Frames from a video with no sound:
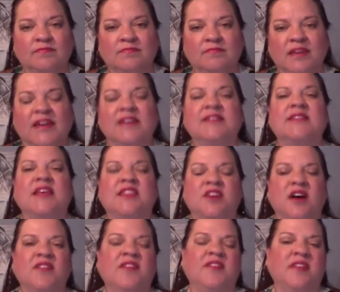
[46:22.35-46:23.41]
because they
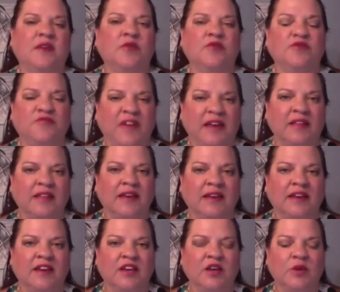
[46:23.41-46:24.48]
thought that they were
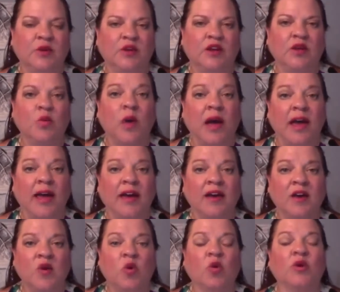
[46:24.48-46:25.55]
failing in a Unity
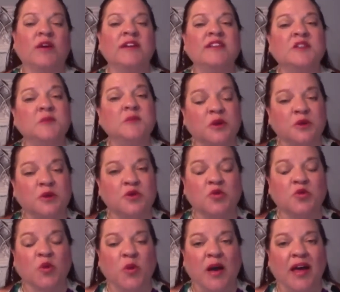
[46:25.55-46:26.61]
way or in a
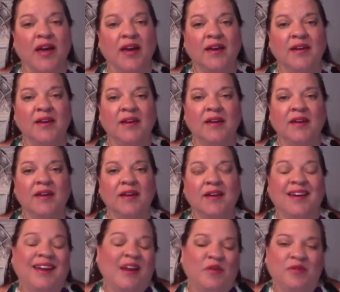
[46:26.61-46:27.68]
spiritual way.
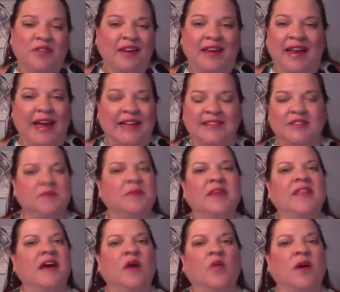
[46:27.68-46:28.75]
And I don't think it has to be
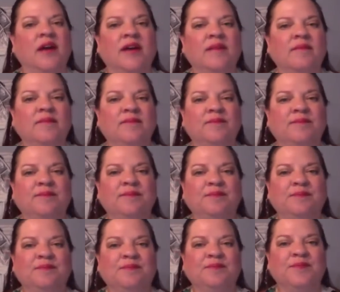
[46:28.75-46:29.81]
that way.
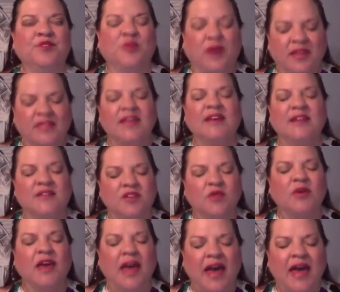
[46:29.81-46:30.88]
So I think it's
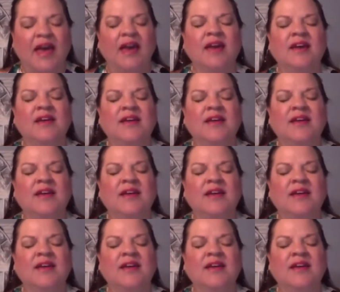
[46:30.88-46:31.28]
okay